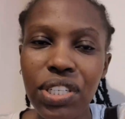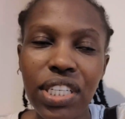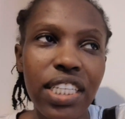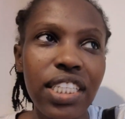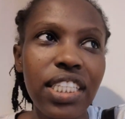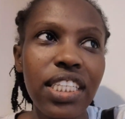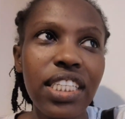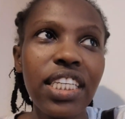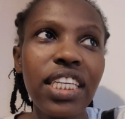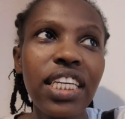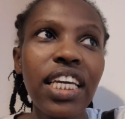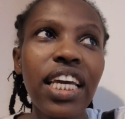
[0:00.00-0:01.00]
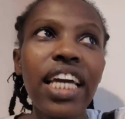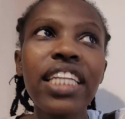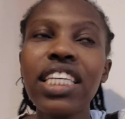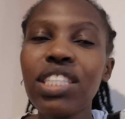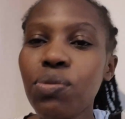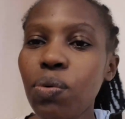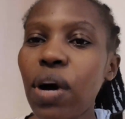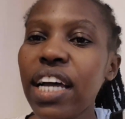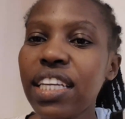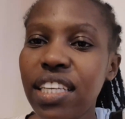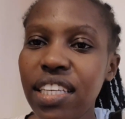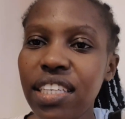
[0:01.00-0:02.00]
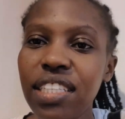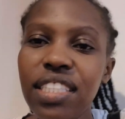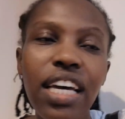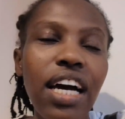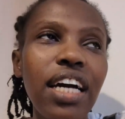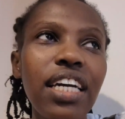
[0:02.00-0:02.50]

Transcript: already and he's working it